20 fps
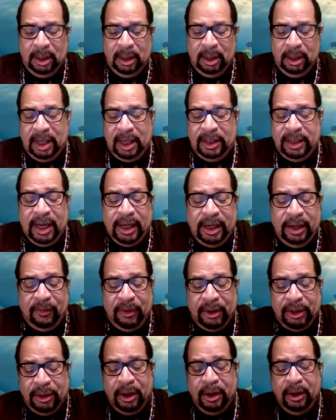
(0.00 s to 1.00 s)
And yet he
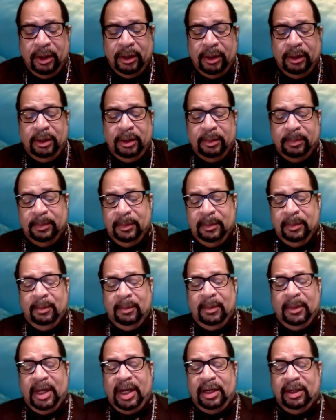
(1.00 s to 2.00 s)
returned
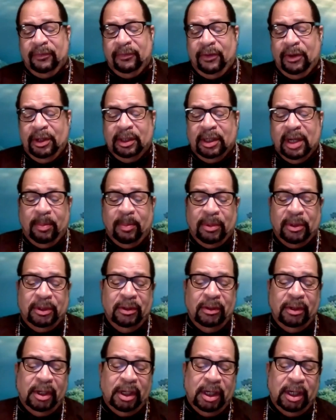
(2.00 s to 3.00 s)
at his first
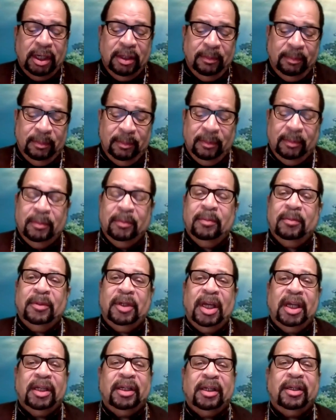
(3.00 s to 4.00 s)
opportunity
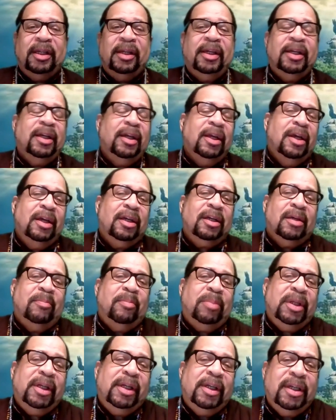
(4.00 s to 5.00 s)
and
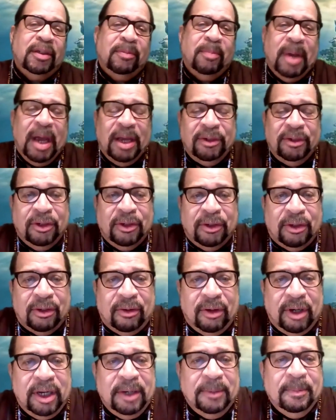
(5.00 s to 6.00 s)
completed his master's
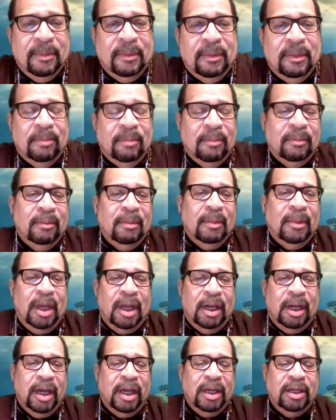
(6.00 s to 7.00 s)
degree in
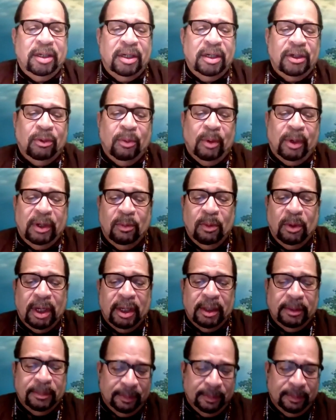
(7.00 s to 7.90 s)
1921.